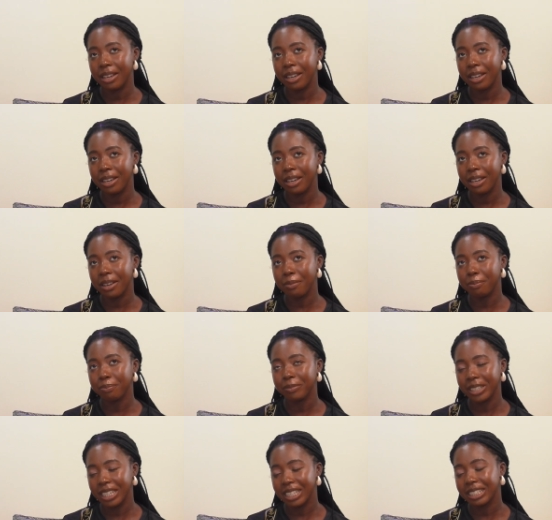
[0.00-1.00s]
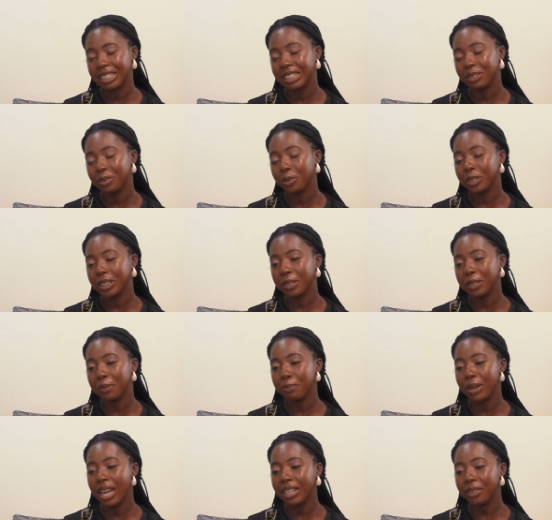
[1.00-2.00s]
um, yes so
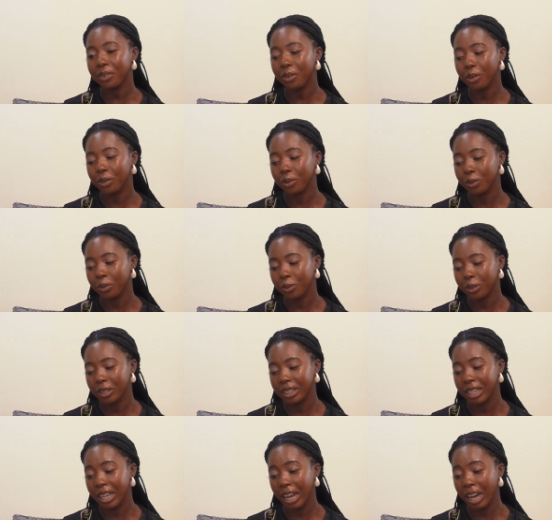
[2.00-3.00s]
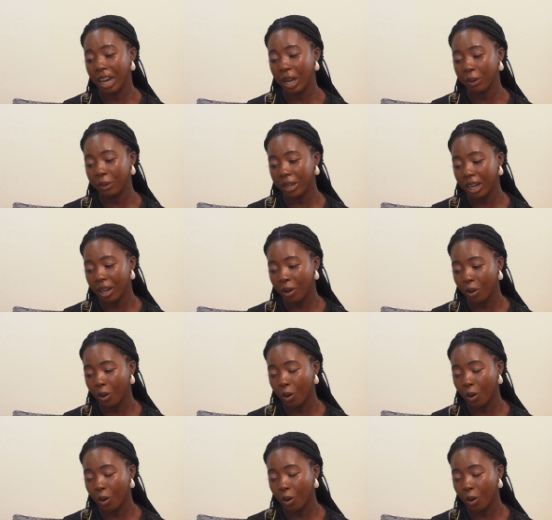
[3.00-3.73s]
depending on the area